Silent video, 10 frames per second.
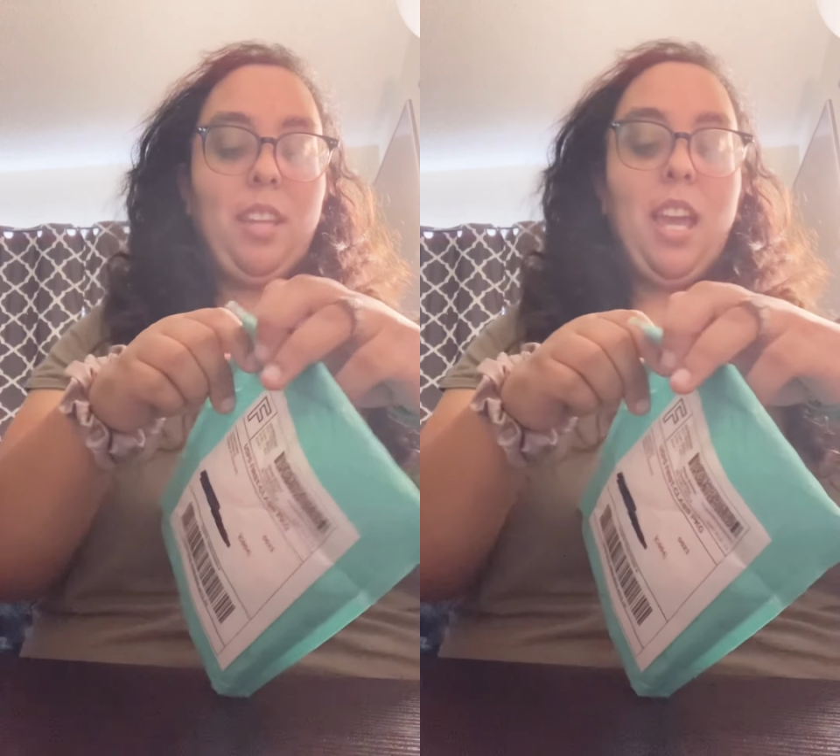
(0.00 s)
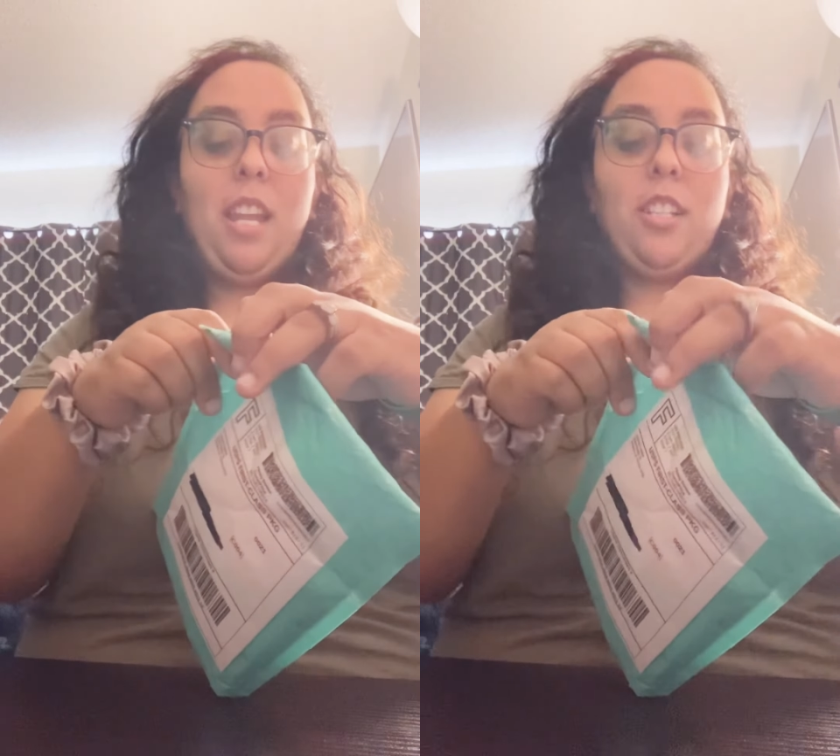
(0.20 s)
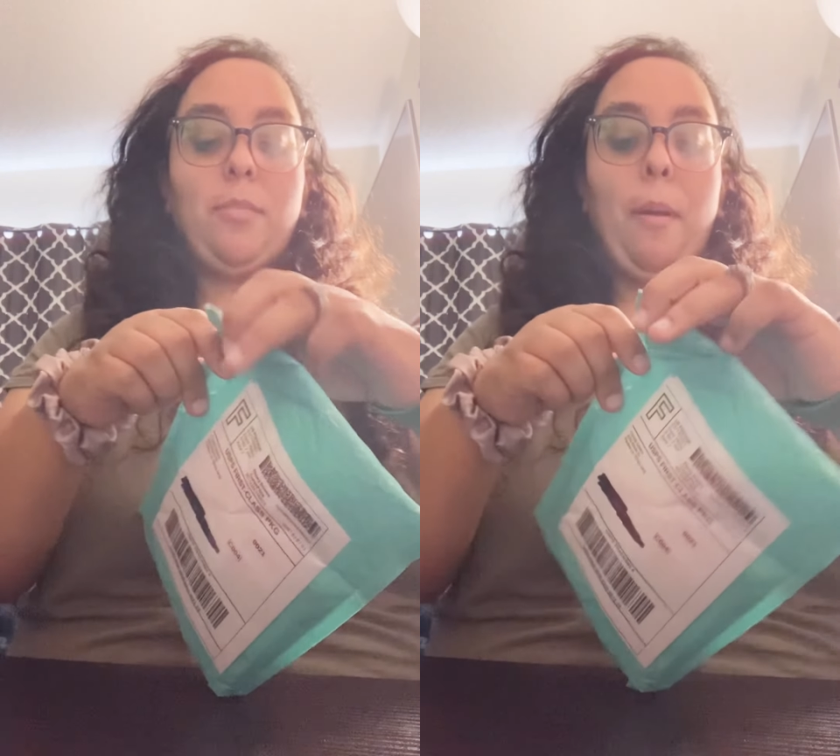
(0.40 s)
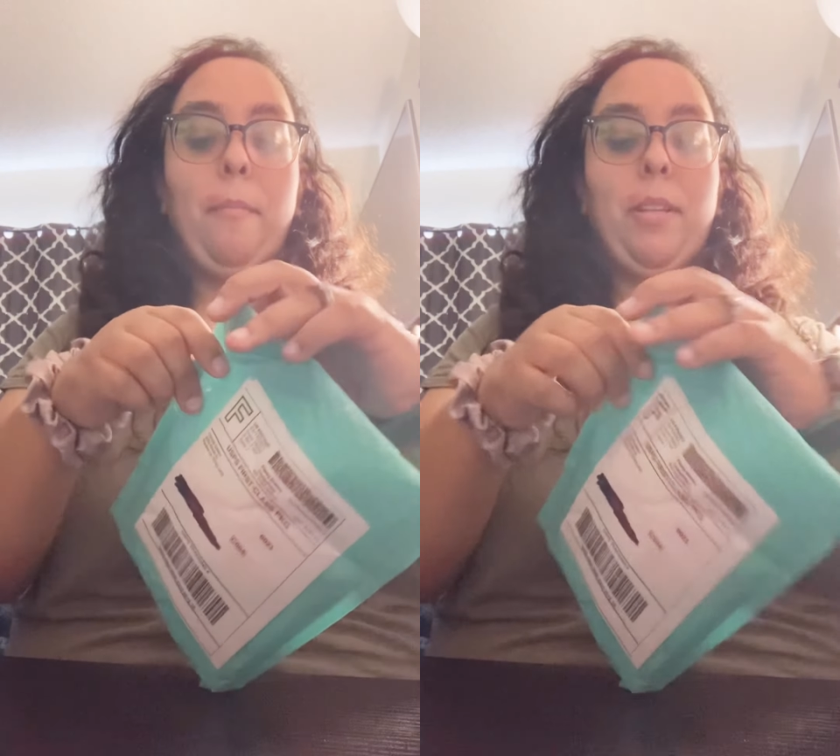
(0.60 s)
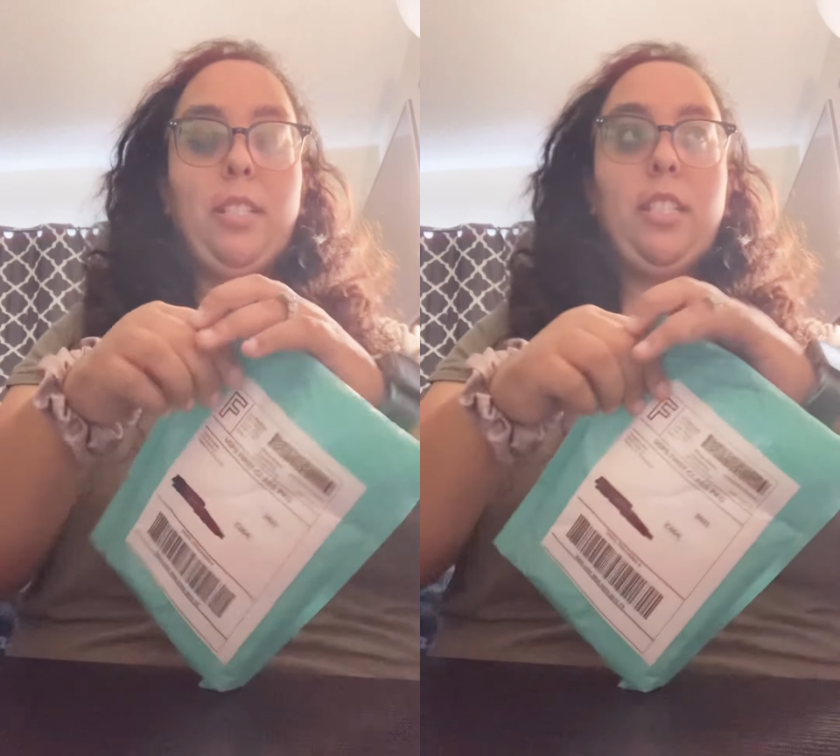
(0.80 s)
and her small
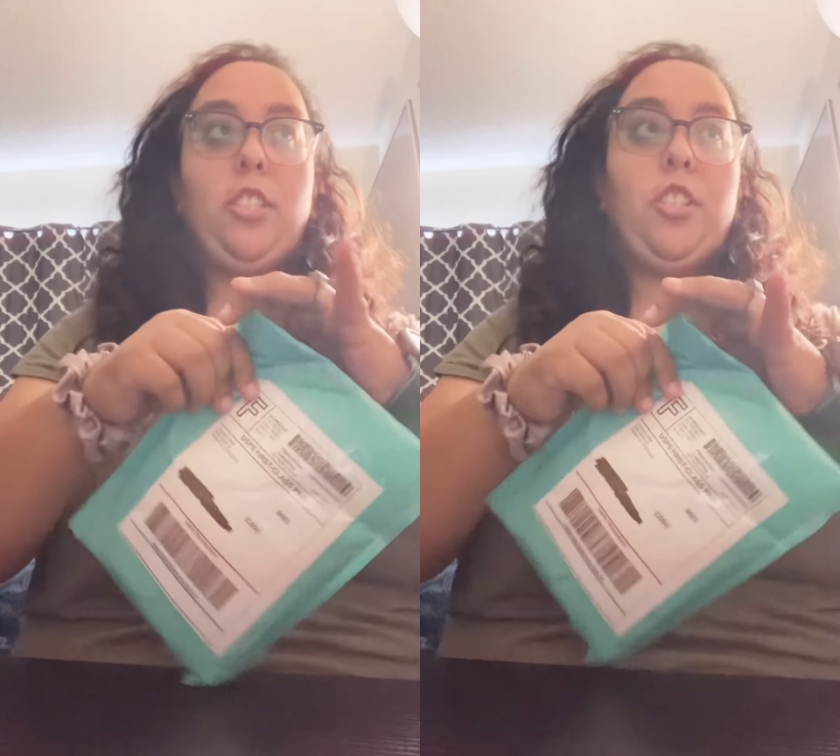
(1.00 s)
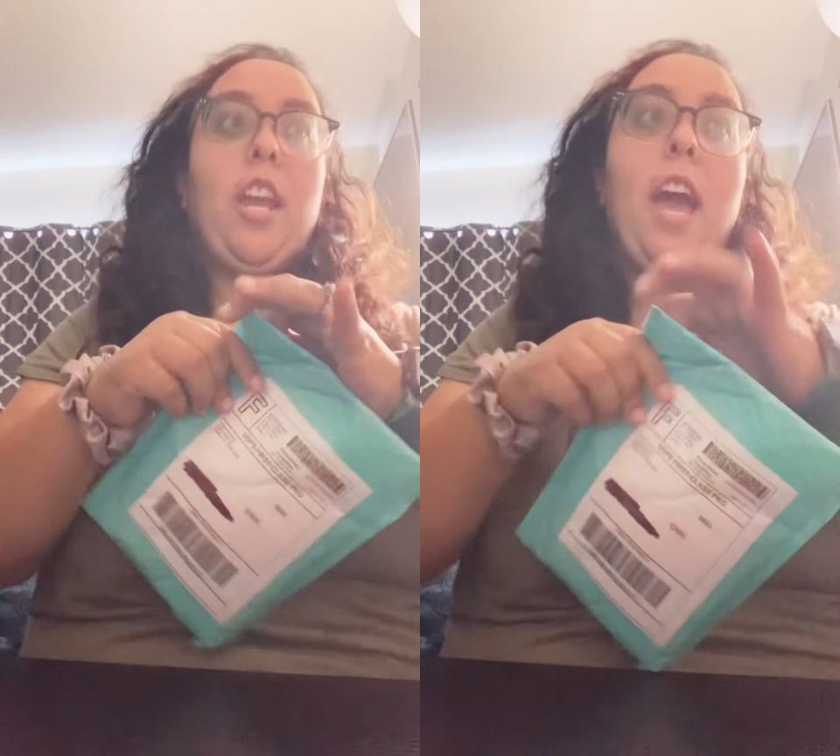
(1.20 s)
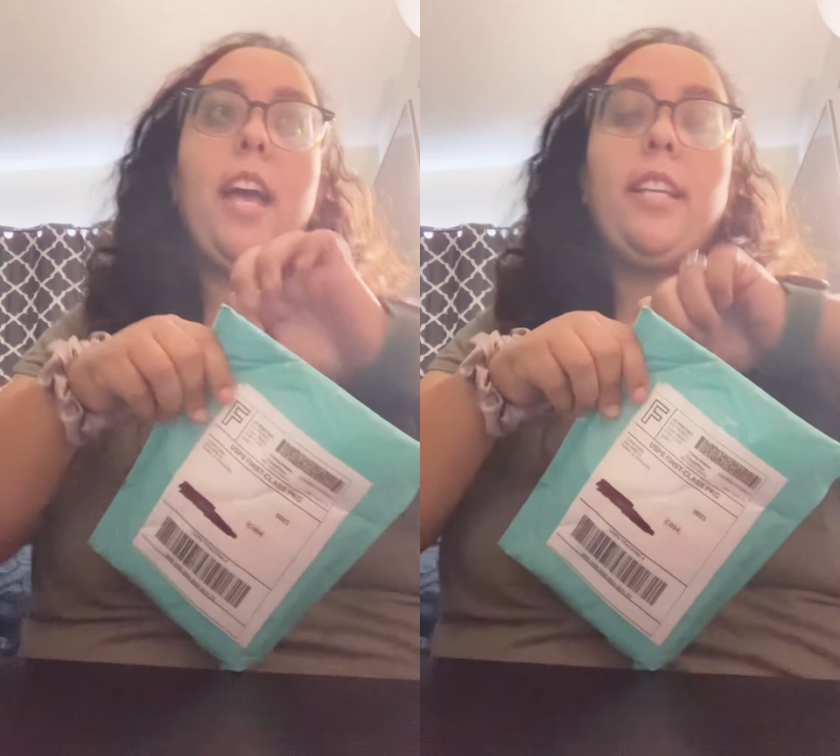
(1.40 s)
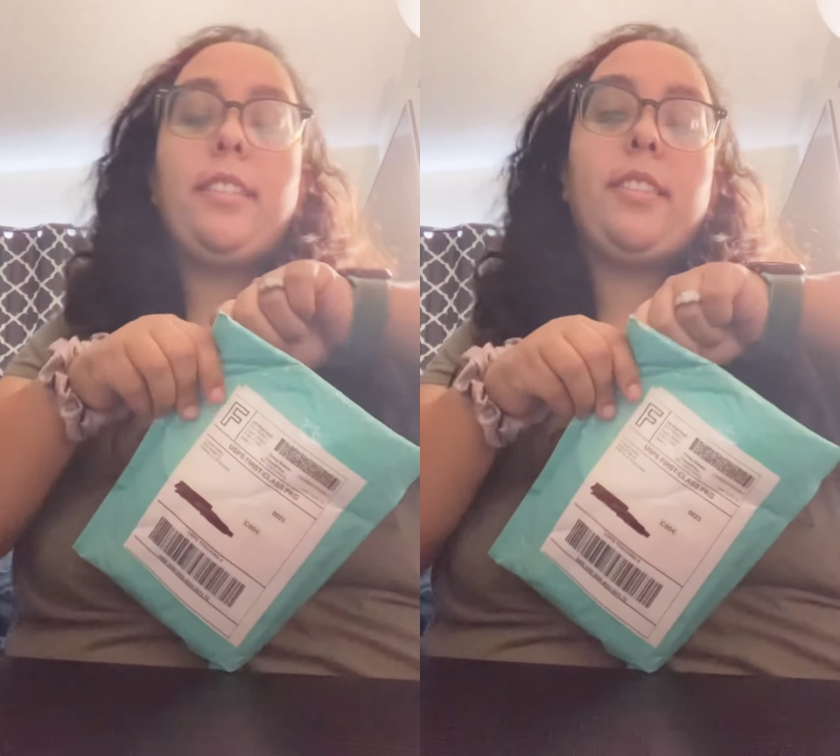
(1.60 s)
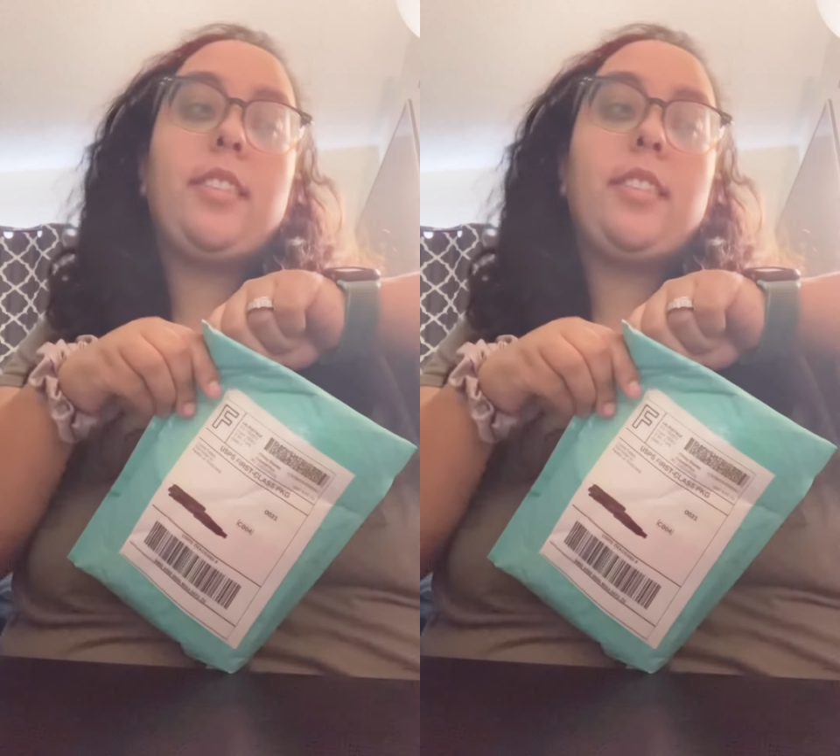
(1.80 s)
business, her